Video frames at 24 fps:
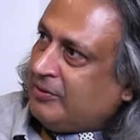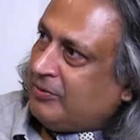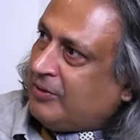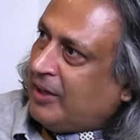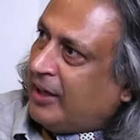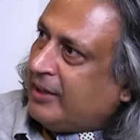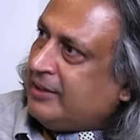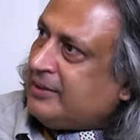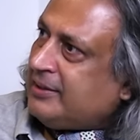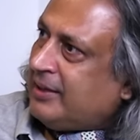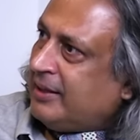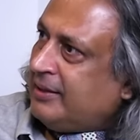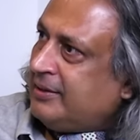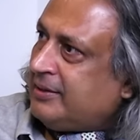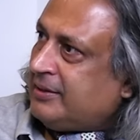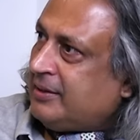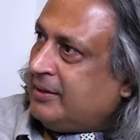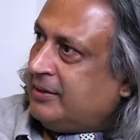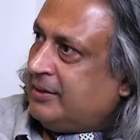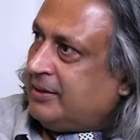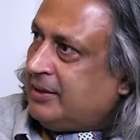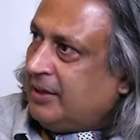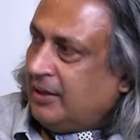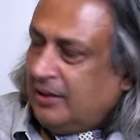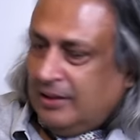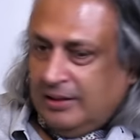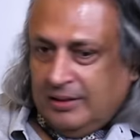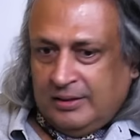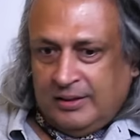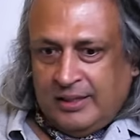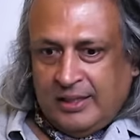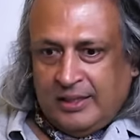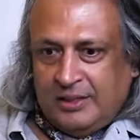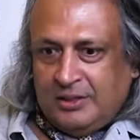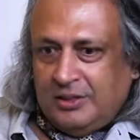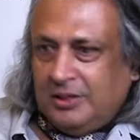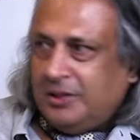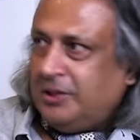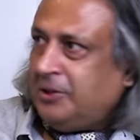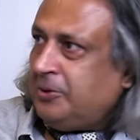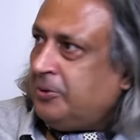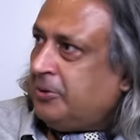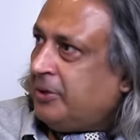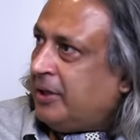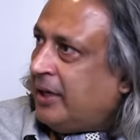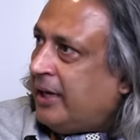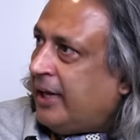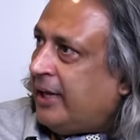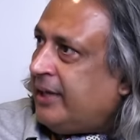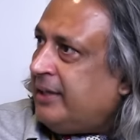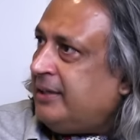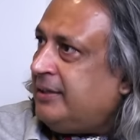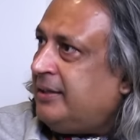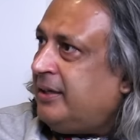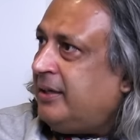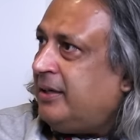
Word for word: Afghanistan is concerned, there is the Durand Line.